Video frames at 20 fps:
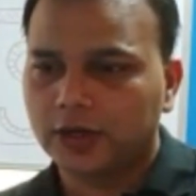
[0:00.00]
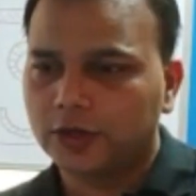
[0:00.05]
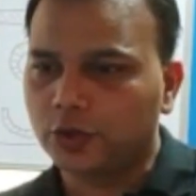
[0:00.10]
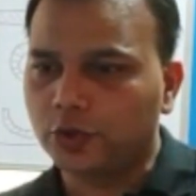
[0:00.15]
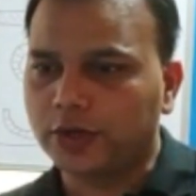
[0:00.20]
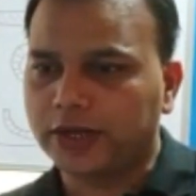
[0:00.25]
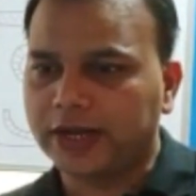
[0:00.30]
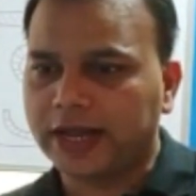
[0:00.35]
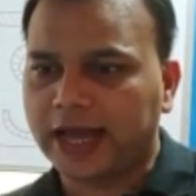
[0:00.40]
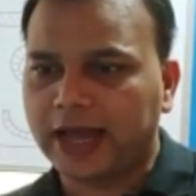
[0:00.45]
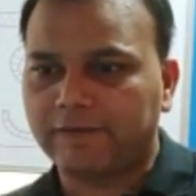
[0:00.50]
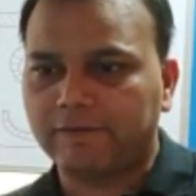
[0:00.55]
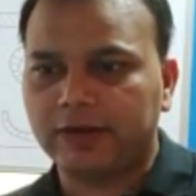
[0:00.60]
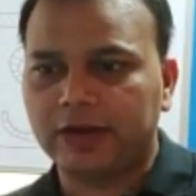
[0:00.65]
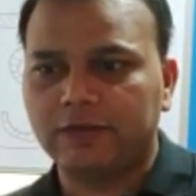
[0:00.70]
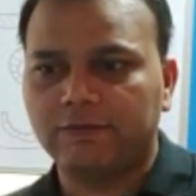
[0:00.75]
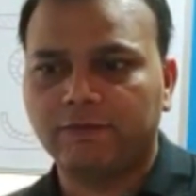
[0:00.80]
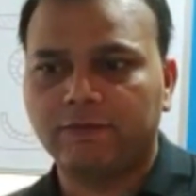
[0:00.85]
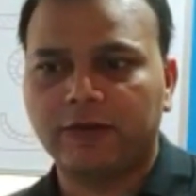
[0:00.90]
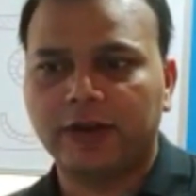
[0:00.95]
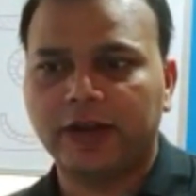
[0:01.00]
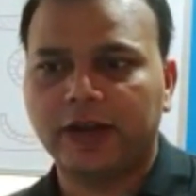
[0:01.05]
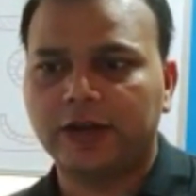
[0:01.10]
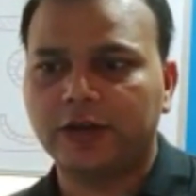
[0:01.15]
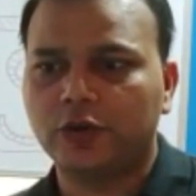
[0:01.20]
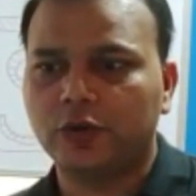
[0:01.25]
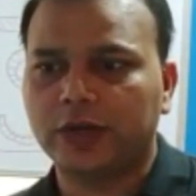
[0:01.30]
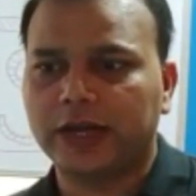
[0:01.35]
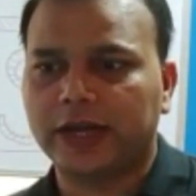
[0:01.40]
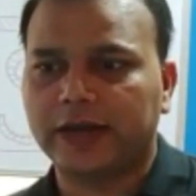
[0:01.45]
You can have in flare,
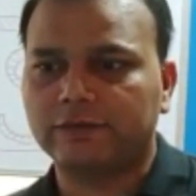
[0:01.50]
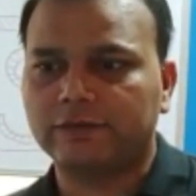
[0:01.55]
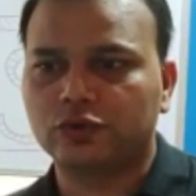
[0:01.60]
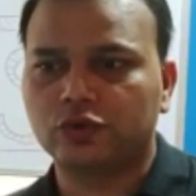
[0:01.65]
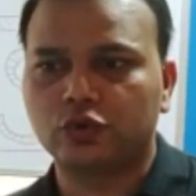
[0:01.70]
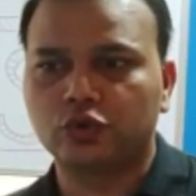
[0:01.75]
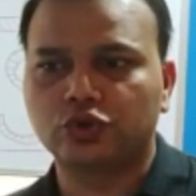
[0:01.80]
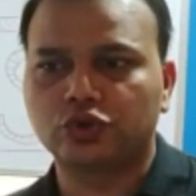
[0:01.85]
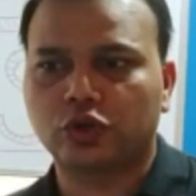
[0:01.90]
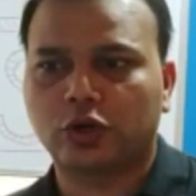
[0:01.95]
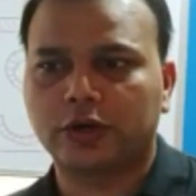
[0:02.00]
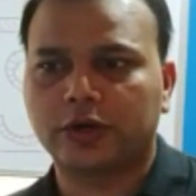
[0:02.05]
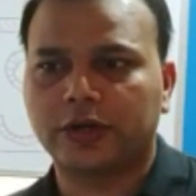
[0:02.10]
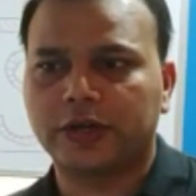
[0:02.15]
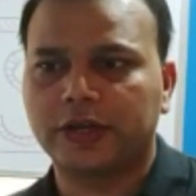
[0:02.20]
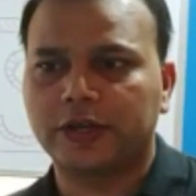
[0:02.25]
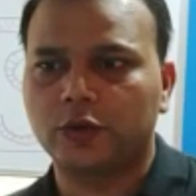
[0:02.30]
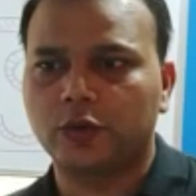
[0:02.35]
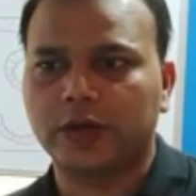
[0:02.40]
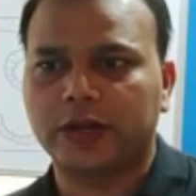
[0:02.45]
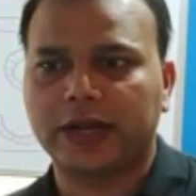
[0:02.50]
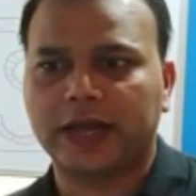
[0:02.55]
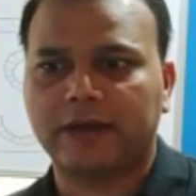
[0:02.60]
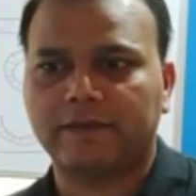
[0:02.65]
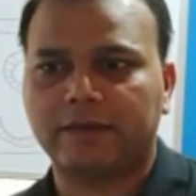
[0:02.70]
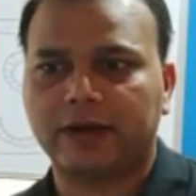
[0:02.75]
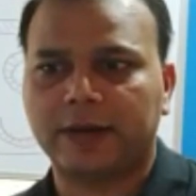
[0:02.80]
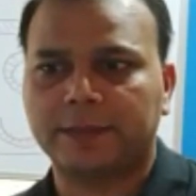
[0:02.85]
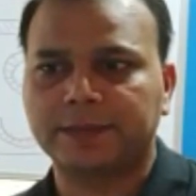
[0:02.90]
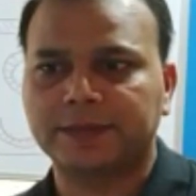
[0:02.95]
you can have true shortening, you can
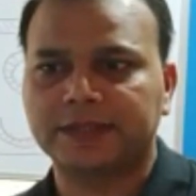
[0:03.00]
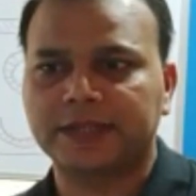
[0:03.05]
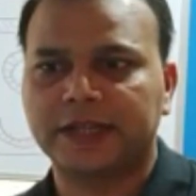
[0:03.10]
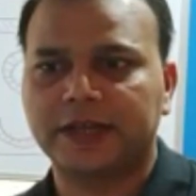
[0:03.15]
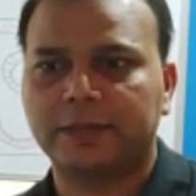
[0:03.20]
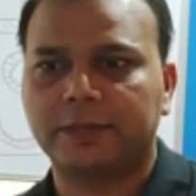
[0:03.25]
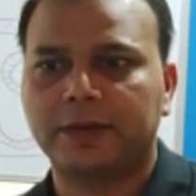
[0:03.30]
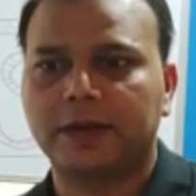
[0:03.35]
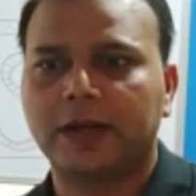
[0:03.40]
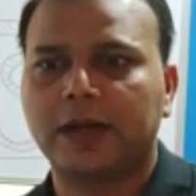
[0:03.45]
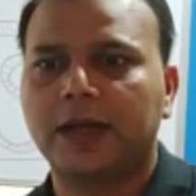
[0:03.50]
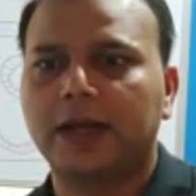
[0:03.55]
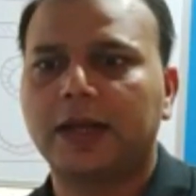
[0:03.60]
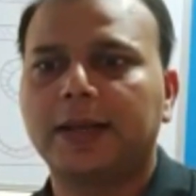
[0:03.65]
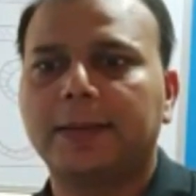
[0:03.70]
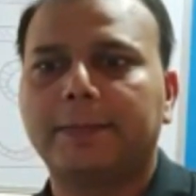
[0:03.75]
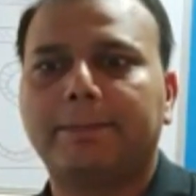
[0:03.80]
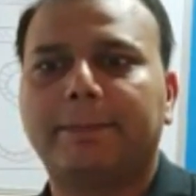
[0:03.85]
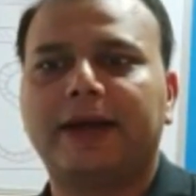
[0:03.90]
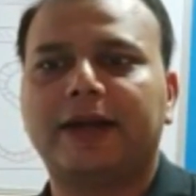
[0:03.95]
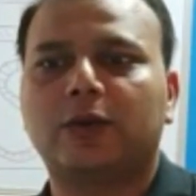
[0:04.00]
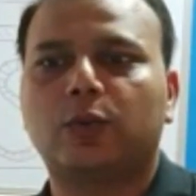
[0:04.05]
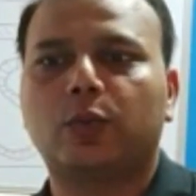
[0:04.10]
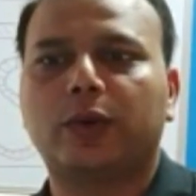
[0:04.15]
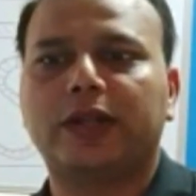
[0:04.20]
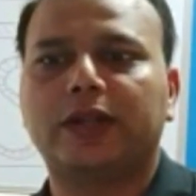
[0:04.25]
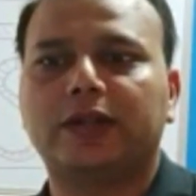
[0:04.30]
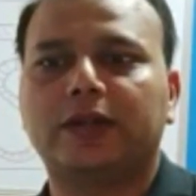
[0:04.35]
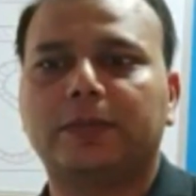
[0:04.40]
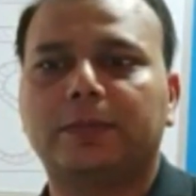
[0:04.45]
have up slip, but
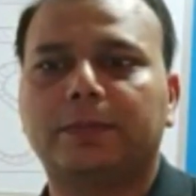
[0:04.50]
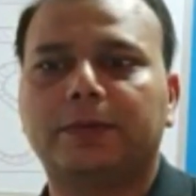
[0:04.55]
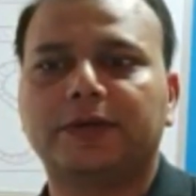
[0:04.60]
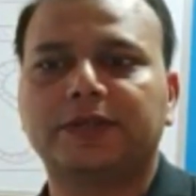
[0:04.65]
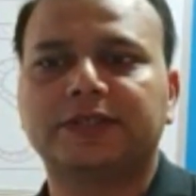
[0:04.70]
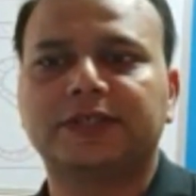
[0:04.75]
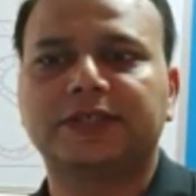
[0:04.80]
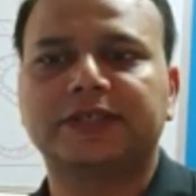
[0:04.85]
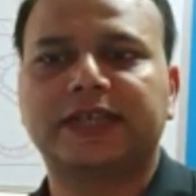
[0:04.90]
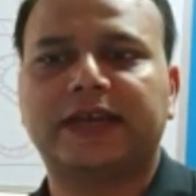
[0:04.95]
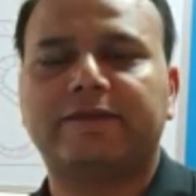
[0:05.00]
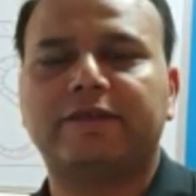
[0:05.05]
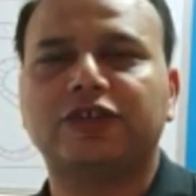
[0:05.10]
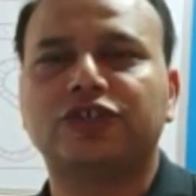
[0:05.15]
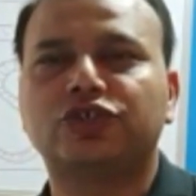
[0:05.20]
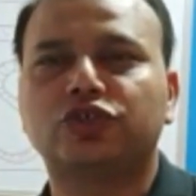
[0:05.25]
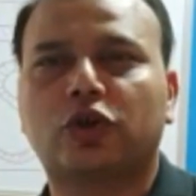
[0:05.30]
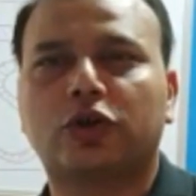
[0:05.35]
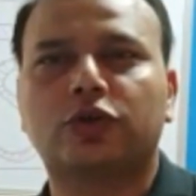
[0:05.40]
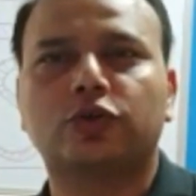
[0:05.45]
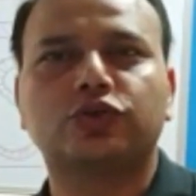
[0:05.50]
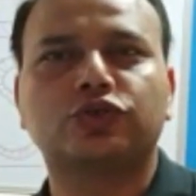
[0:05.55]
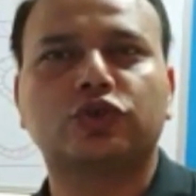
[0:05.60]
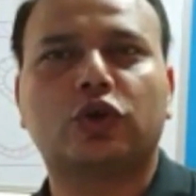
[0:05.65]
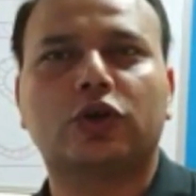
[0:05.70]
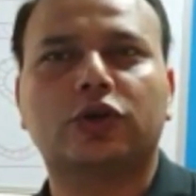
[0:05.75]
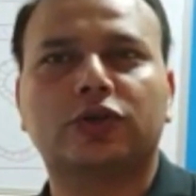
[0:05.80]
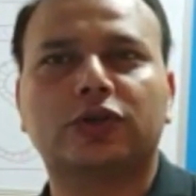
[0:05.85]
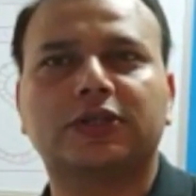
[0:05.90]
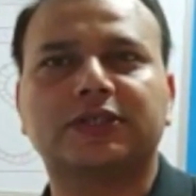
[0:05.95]
when the person is having short to
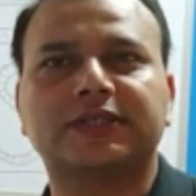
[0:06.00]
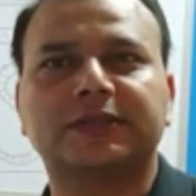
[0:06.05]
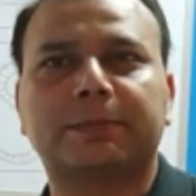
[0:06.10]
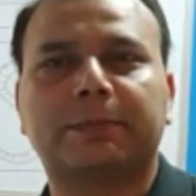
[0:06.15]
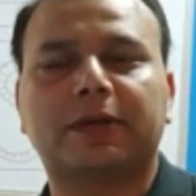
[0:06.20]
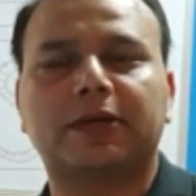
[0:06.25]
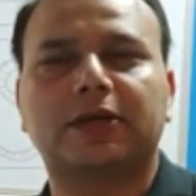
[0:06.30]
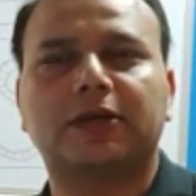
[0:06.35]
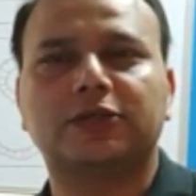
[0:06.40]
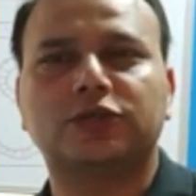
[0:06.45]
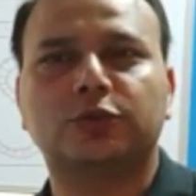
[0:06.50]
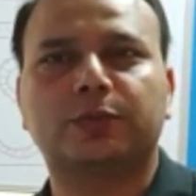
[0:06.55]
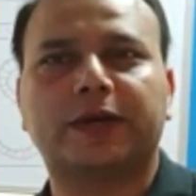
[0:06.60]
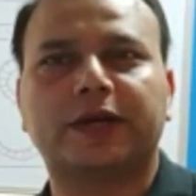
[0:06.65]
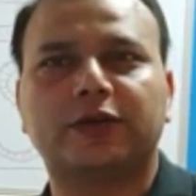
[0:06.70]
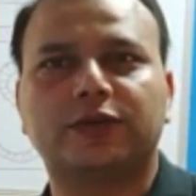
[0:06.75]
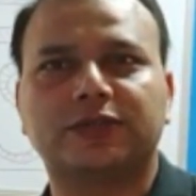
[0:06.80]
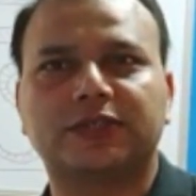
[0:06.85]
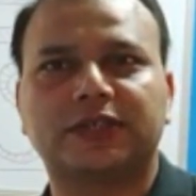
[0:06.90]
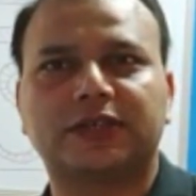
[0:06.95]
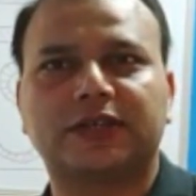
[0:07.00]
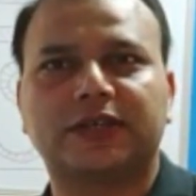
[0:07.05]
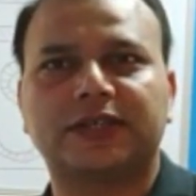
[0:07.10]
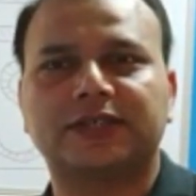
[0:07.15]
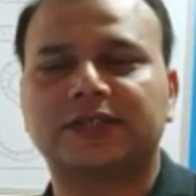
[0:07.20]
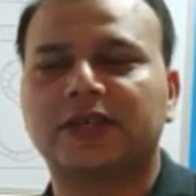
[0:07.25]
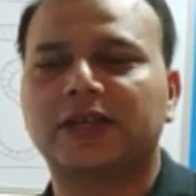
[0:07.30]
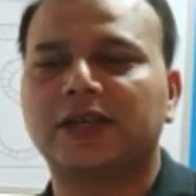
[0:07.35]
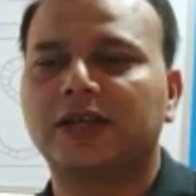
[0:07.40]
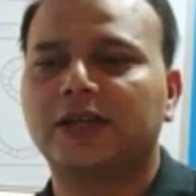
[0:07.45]
short on the supine to sit
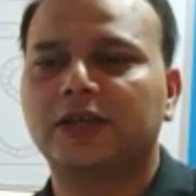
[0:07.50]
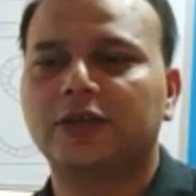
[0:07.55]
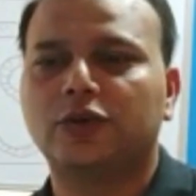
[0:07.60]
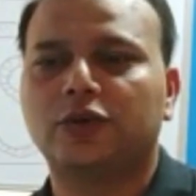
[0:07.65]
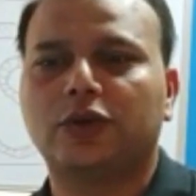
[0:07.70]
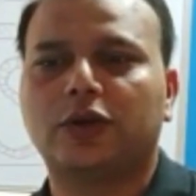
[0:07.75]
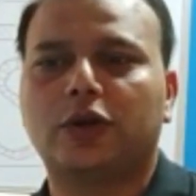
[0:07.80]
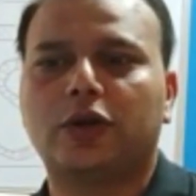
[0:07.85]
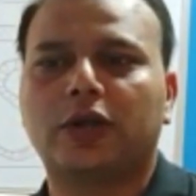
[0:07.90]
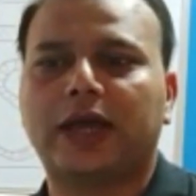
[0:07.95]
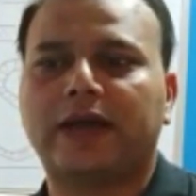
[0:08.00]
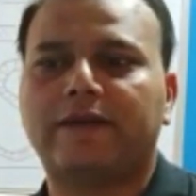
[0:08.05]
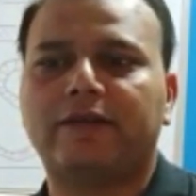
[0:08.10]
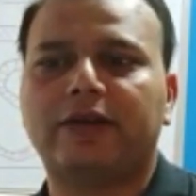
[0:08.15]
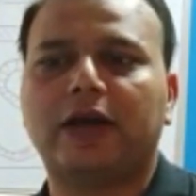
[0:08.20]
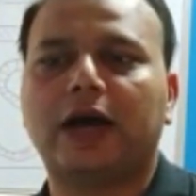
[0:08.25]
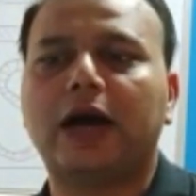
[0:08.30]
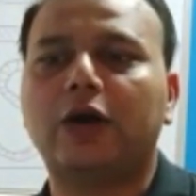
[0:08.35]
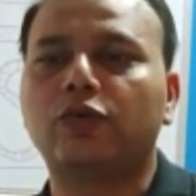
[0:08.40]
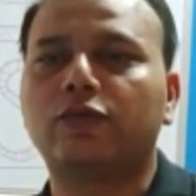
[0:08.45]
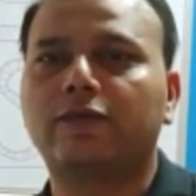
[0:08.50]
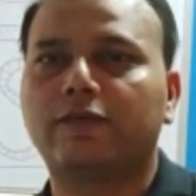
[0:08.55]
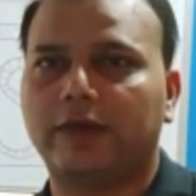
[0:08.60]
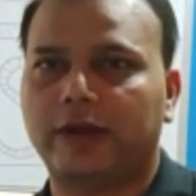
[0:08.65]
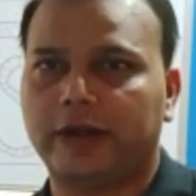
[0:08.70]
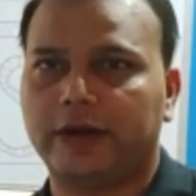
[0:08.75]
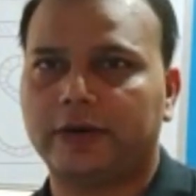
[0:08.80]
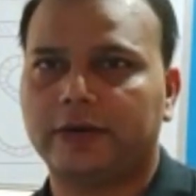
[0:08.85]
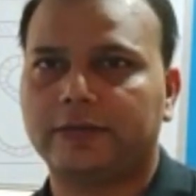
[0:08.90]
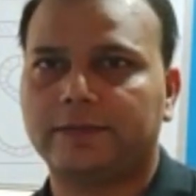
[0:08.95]
test, you cannot have an out
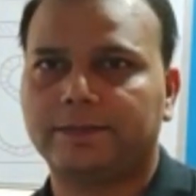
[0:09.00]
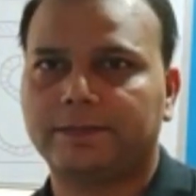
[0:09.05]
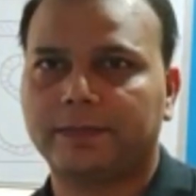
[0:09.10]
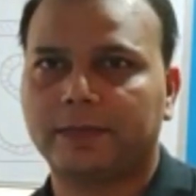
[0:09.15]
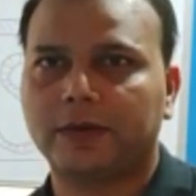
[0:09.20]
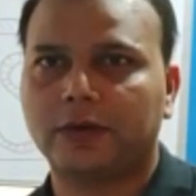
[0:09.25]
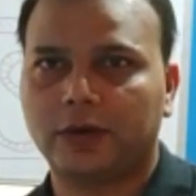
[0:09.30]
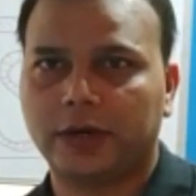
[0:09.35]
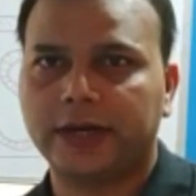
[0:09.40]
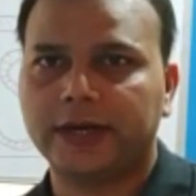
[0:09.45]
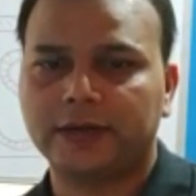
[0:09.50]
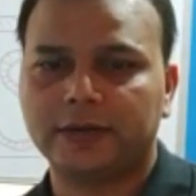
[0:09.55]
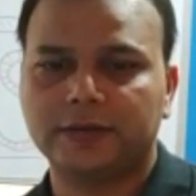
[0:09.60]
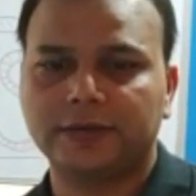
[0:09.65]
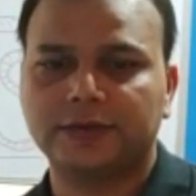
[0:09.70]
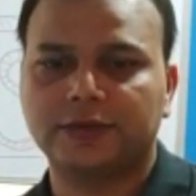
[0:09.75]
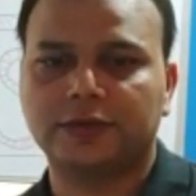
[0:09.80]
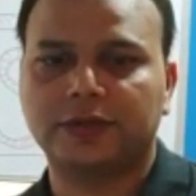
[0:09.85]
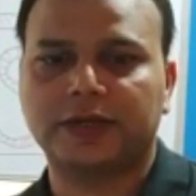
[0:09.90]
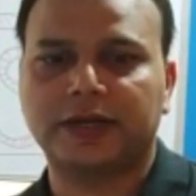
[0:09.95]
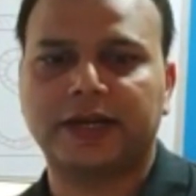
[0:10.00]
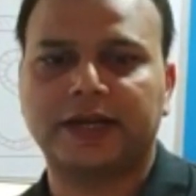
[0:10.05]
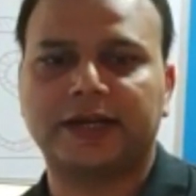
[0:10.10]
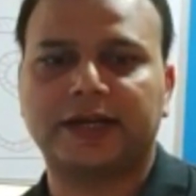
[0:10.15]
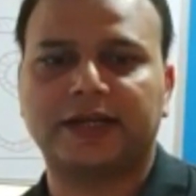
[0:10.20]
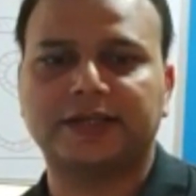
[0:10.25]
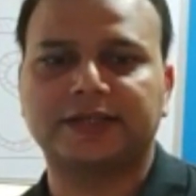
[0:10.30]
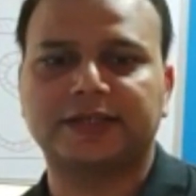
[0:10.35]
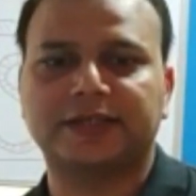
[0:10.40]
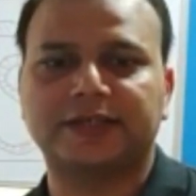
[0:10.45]
flare. Alright, so the correct
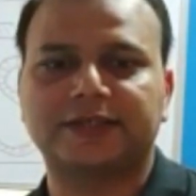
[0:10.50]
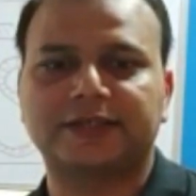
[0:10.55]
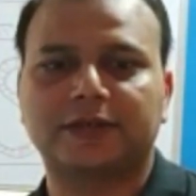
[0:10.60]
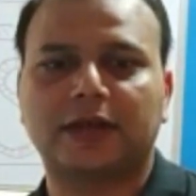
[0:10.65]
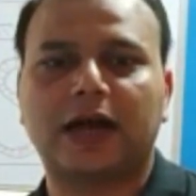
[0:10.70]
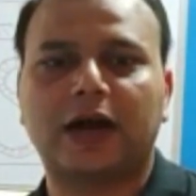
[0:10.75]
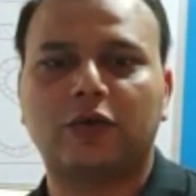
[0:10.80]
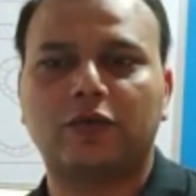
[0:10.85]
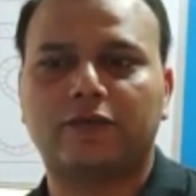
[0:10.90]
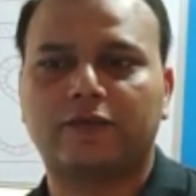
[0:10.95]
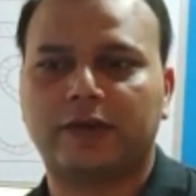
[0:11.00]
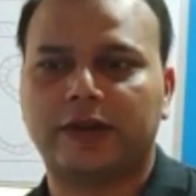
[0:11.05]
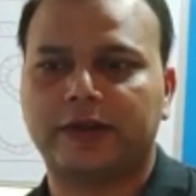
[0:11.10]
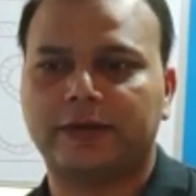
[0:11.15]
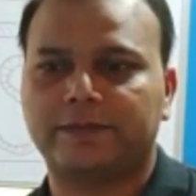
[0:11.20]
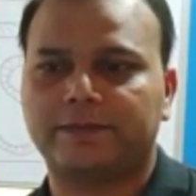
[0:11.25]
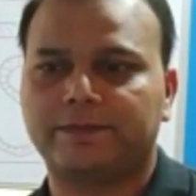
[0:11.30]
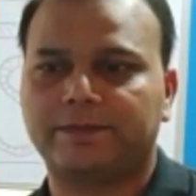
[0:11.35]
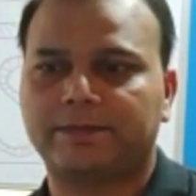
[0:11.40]
answer is out flare.